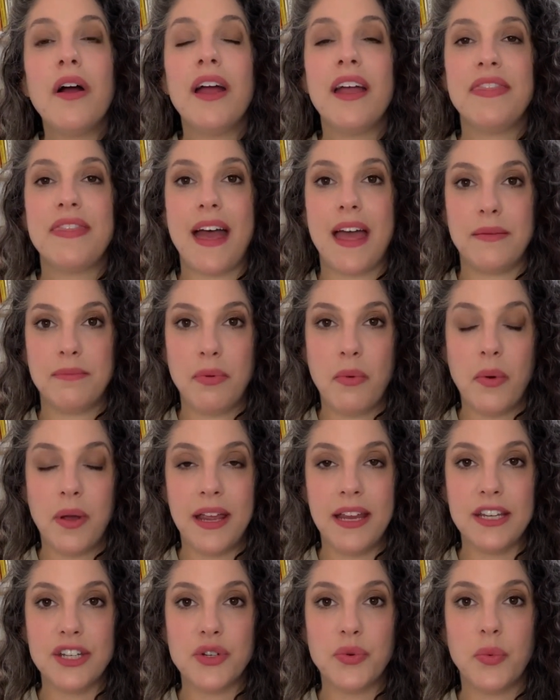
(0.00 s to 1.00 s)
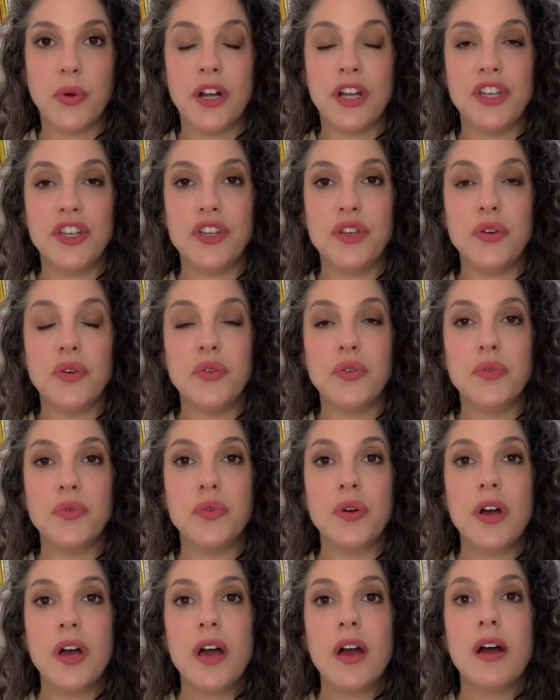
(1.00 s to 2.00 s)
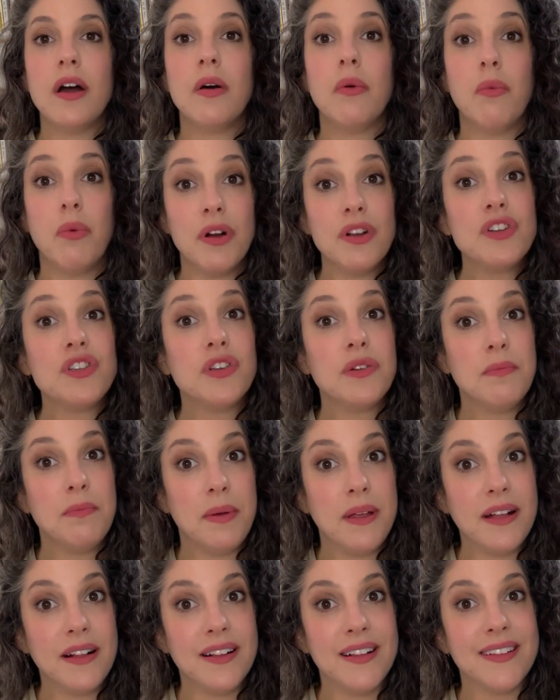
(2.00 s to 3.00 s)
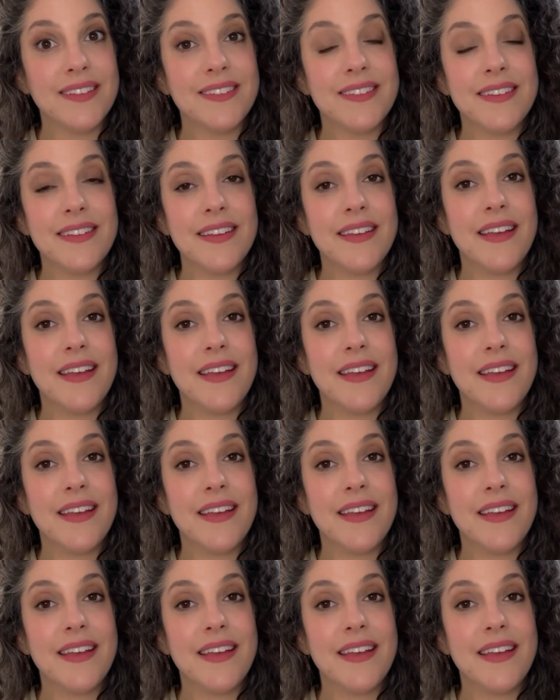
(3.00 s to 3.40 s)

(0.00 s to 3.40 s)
at that point where you want to build